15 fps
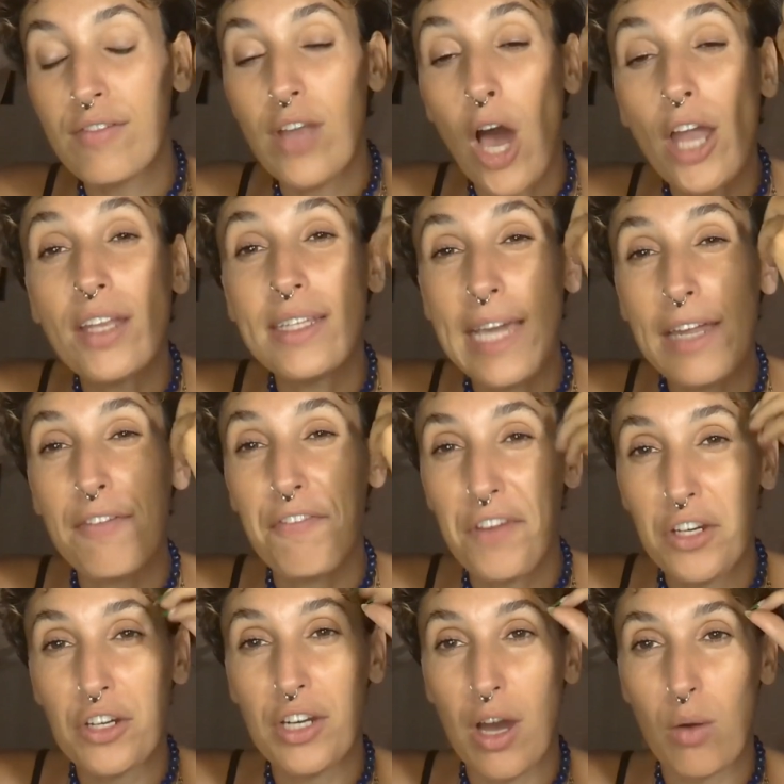not yet
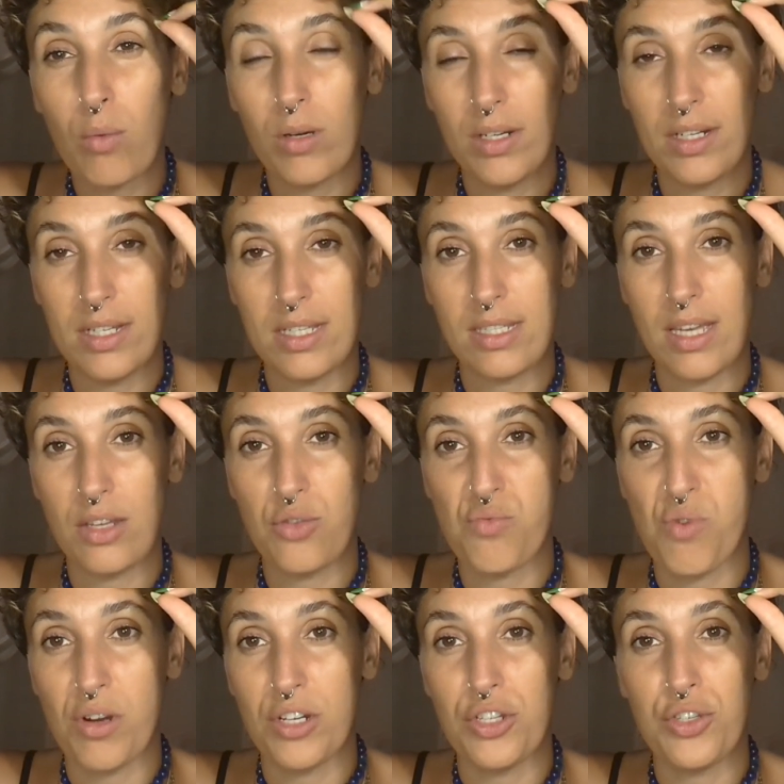figured out what it is that you
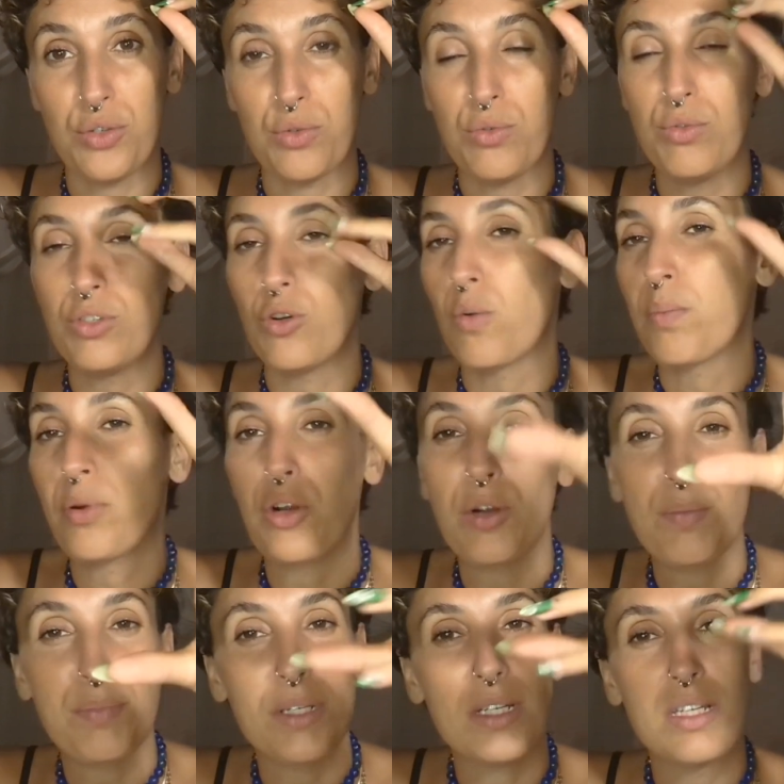want to do, your
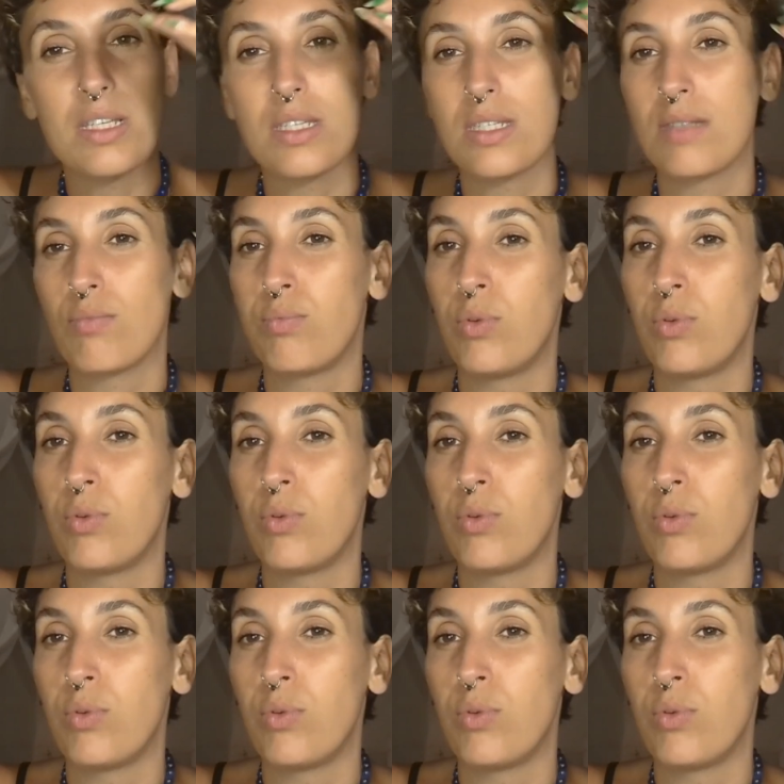purpose,